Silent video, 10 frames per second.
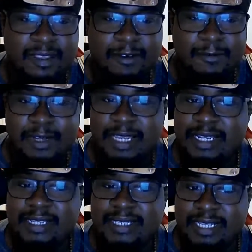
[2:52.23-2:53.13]
What
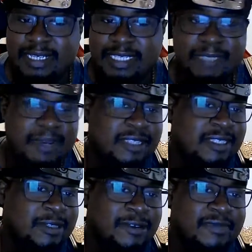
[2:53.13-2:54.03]
an
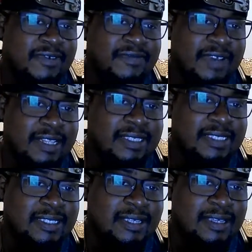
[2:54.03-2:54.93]
unexpected turn of
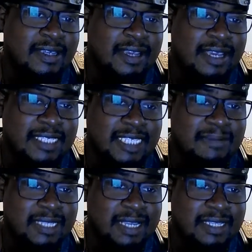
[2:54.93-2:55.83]
events! It
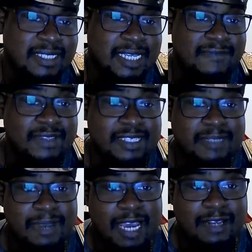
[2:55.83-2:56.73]
seems like the state of this
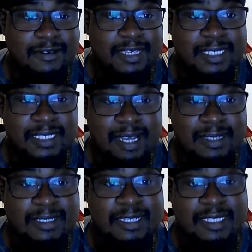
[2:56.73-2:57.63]
battle is
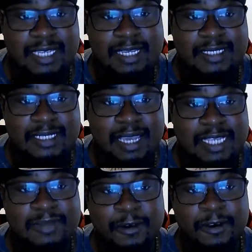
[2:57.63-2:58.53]
constantly changing
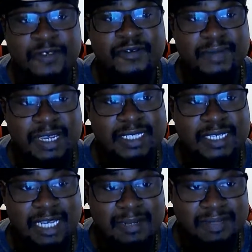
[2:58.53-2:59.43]
as more information
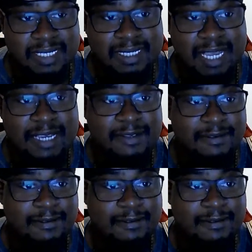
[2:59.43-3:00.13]
comes to light.